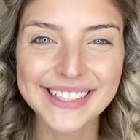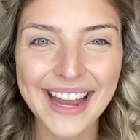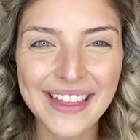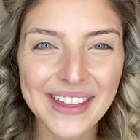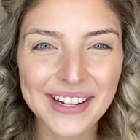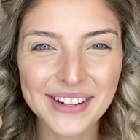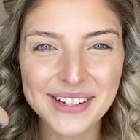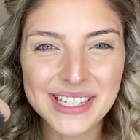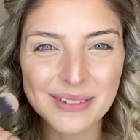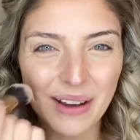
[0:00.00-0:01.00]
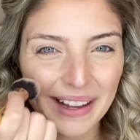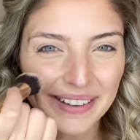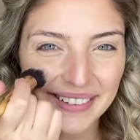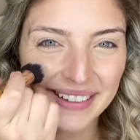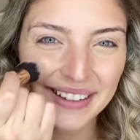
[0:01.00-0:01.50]
And then you're gonna smile.
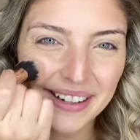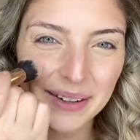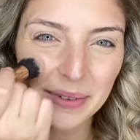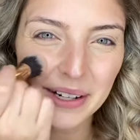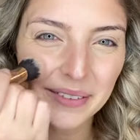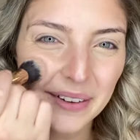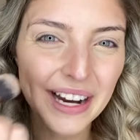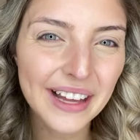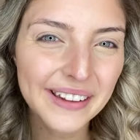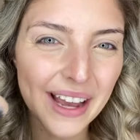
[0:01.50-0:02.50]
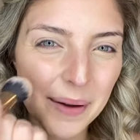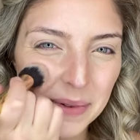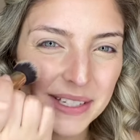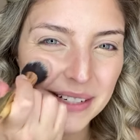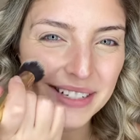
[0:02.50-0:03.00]
You're gonna put it right on the
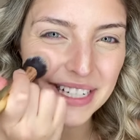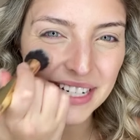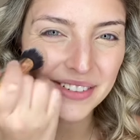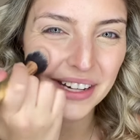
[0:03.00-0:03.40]
apples of your cheeks right